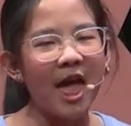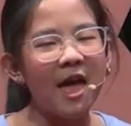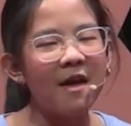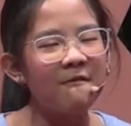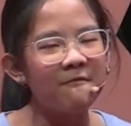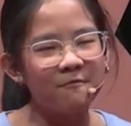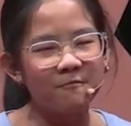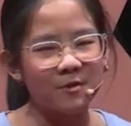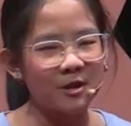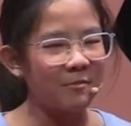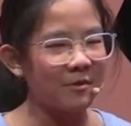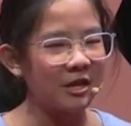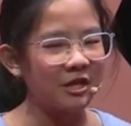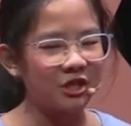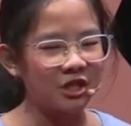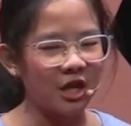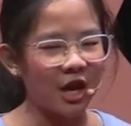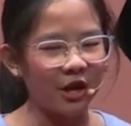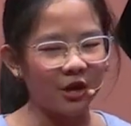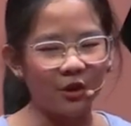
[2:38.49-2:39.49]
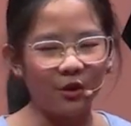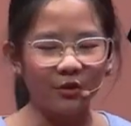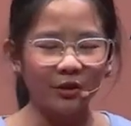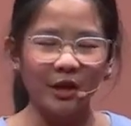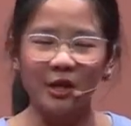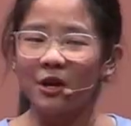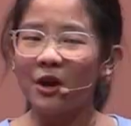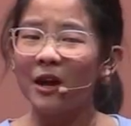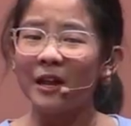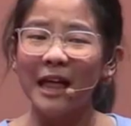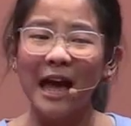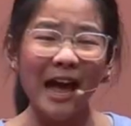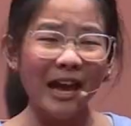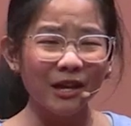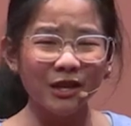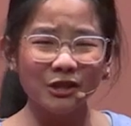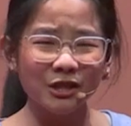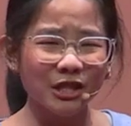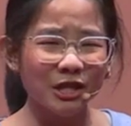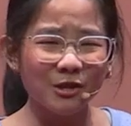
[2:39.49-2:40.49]
Everyone chuckled, and all
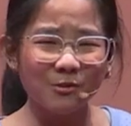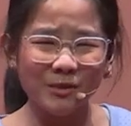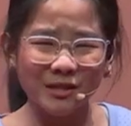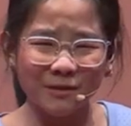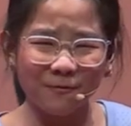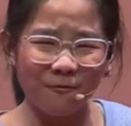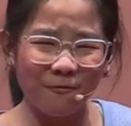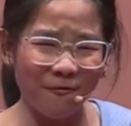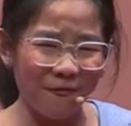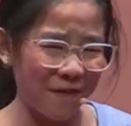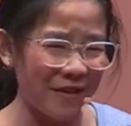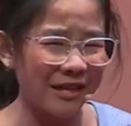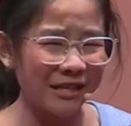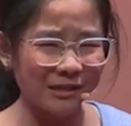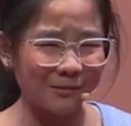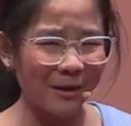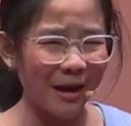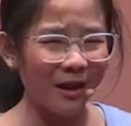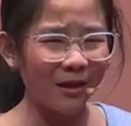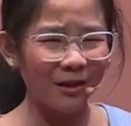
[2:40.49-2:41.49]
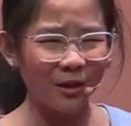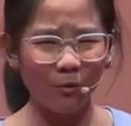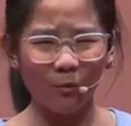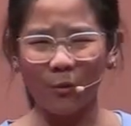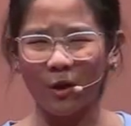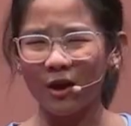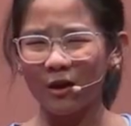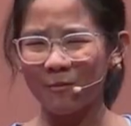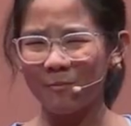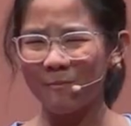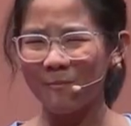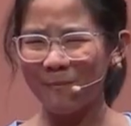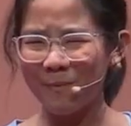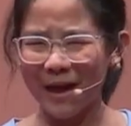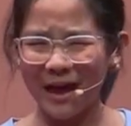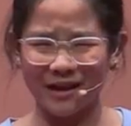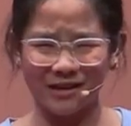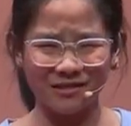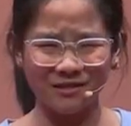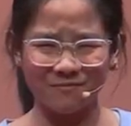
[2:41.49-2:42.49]
I could do was fake smile and walk
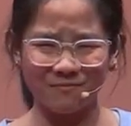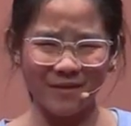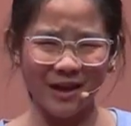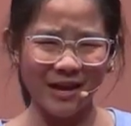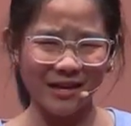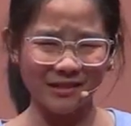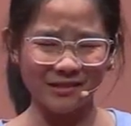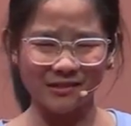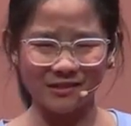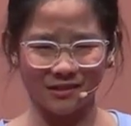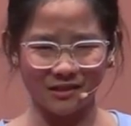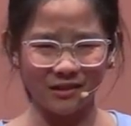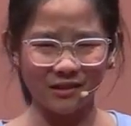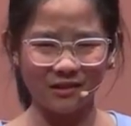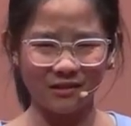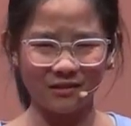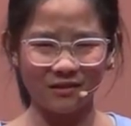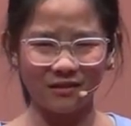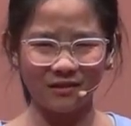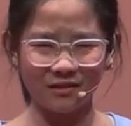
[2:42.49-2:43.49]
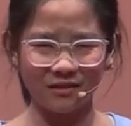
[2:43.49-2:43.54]
back to my seat.